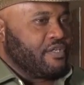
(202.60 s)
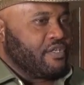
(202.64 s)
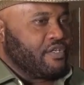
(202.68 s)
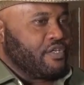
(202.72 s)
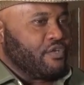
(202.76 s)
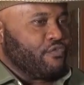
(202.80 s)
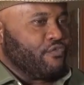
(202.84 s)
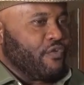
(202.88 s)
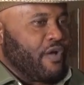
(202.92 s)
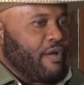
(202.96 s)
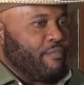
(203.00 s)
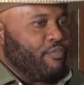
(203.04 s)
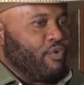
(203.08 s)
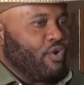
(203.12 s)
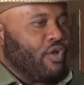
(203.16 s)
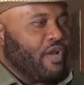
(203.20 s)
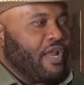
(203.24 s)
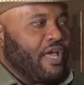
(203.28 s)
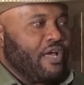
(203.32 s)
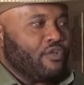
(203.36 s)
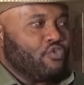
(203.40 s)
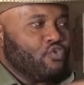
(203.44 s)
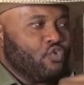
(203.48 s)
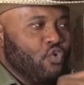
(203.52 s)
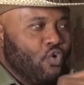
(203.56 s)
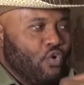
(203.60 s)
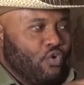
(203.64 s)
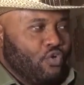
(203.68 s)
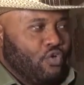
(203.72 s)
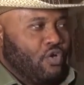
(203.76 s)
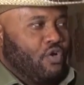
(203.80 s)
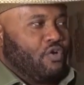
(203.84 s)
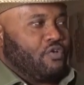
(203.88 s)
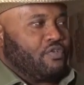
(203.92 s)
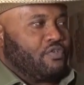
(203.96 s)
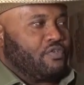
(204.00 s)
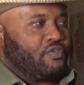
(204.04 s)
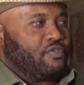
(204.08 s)
Chief Abiola told
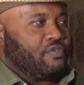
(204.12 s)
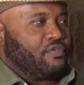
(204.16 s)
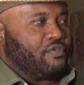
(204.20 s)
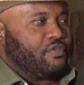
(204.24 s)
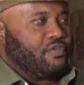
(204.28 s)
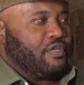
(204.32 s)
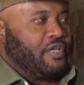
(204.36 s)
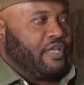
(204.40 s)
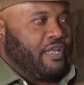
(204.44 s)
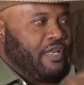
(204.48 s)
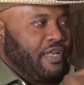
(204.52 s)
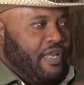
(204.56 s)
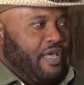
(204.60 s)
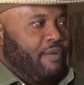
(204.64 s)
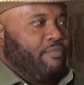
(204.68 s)
us in